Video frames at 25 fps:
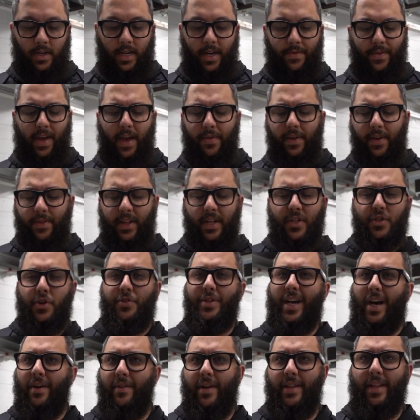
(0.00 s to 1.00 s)
And I think they sold
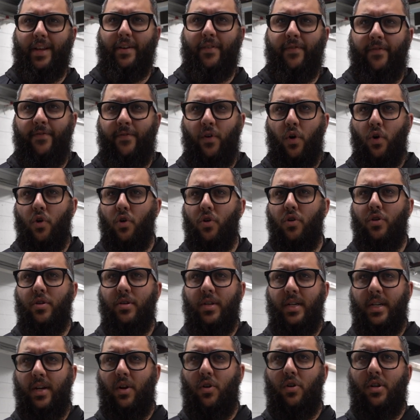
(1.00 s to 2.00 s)
out in like 4
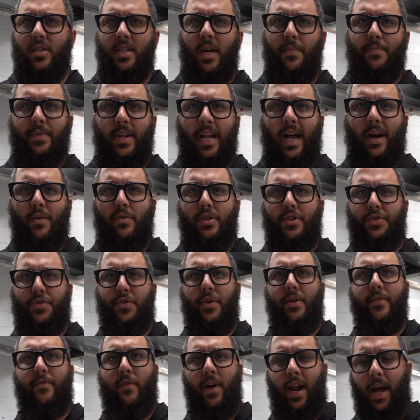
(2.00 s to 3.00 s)
or something hours,
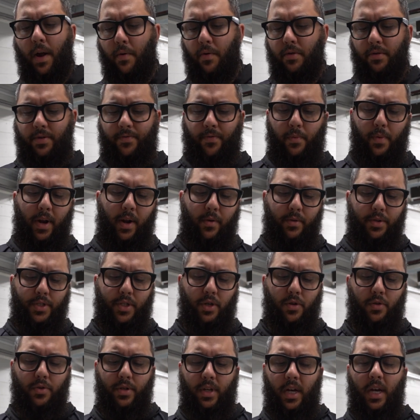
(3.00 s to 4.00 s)
3 or 4 hours from what I was
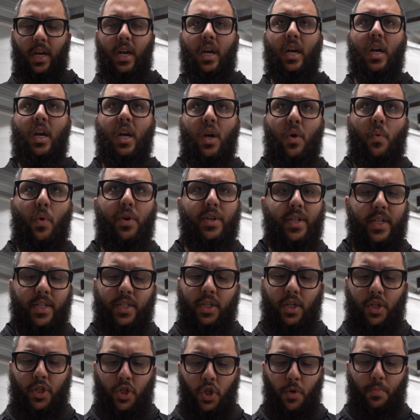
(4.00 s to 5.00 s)
told, which
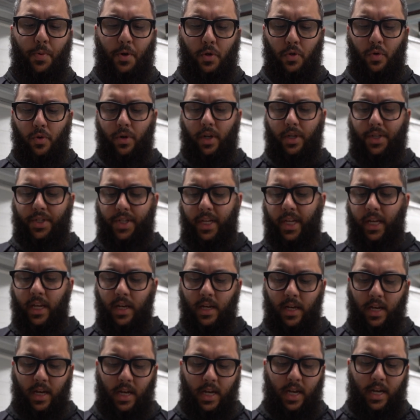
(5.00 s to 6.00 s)
is super cool to see,
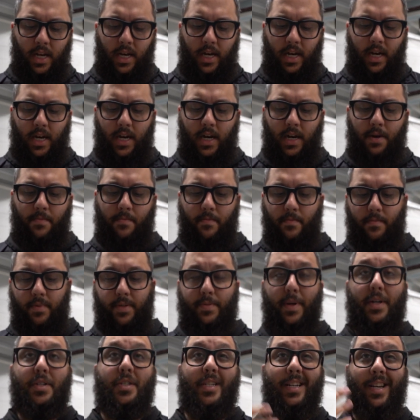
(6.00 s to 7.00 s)

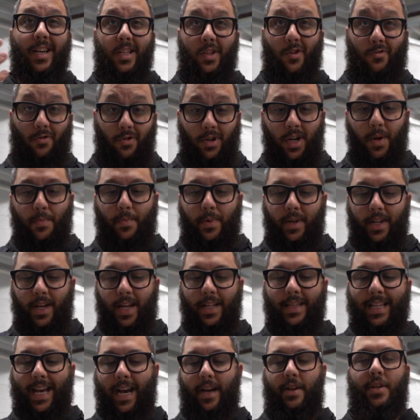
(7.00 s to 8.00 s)
especially a local company
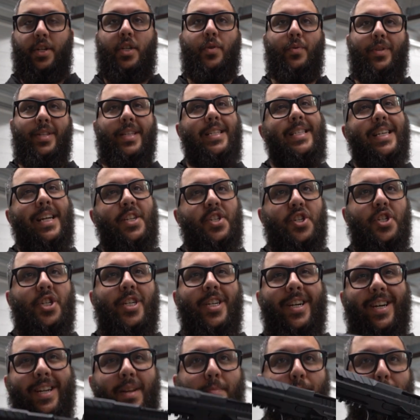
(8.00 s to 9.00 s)
like that doing such
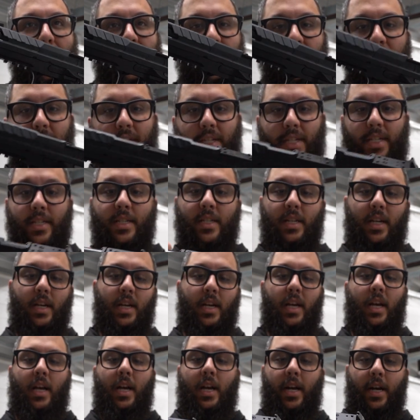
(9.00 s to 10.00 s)
good business
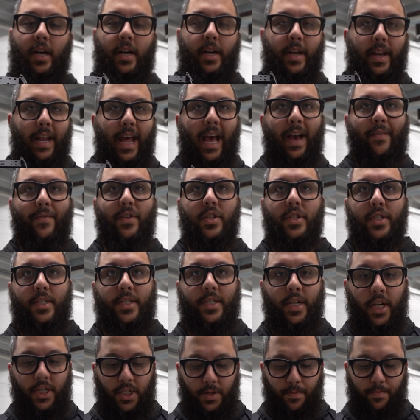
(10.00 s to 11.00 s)
and having
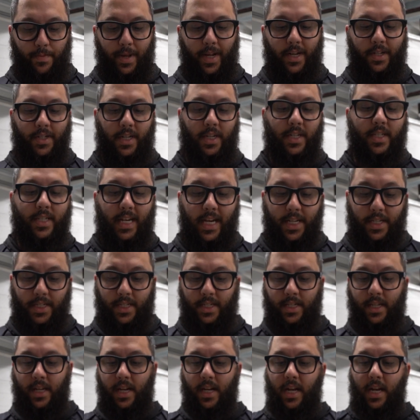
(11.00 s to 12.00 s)
such big
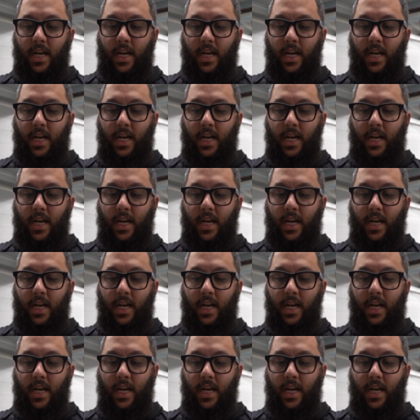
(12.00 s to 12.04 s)
success.